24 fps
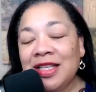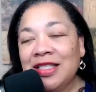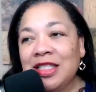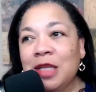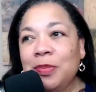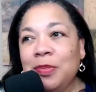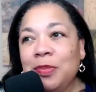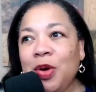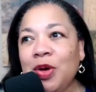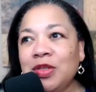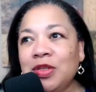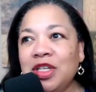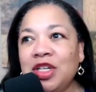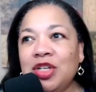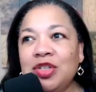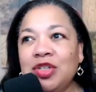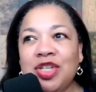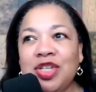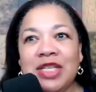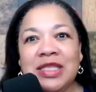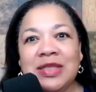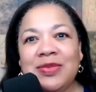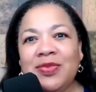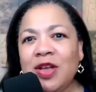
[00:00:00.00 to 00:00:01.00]
This is the person
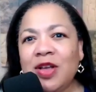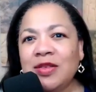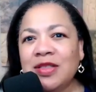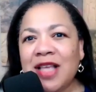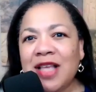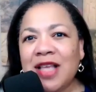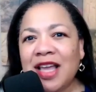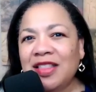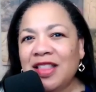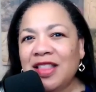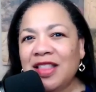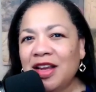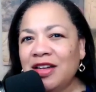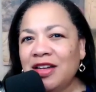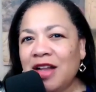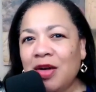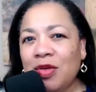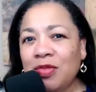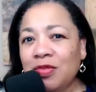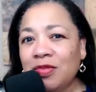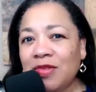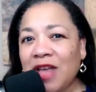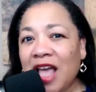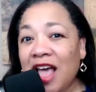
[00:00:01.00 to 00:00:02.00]
who just feels like
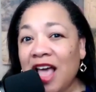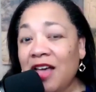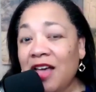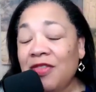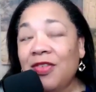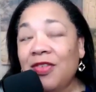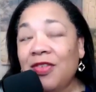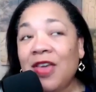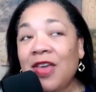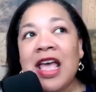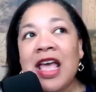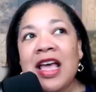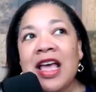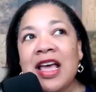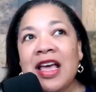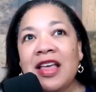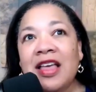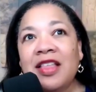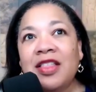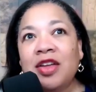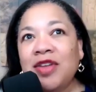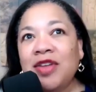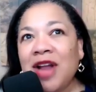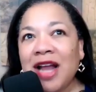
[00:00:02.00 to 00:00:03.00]

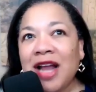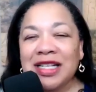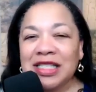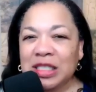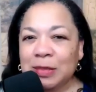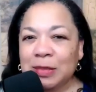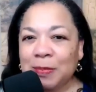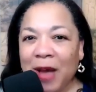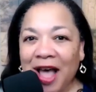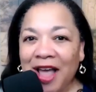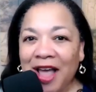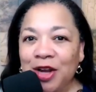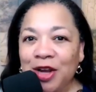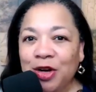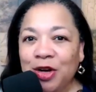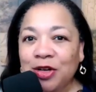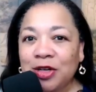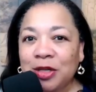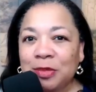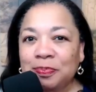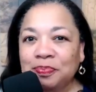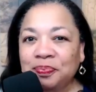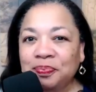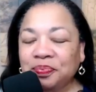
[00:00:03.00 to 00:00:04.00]
they're not
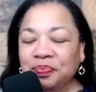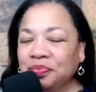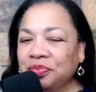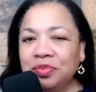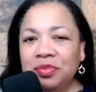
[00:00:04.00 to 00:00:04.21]
inspired,